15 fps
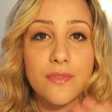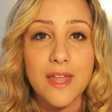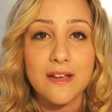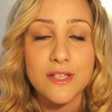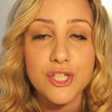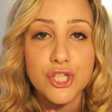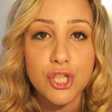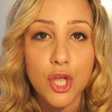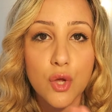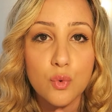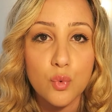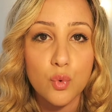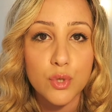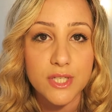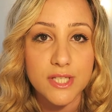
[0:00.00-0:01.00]
There is no
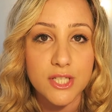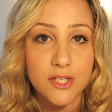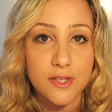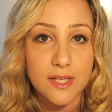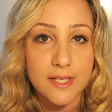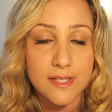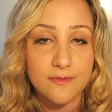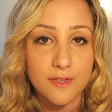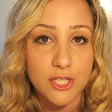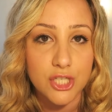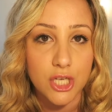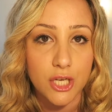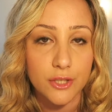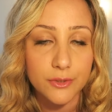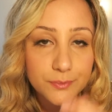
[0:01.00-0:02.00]
order to this
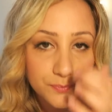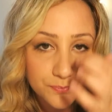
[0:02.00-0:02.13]
video,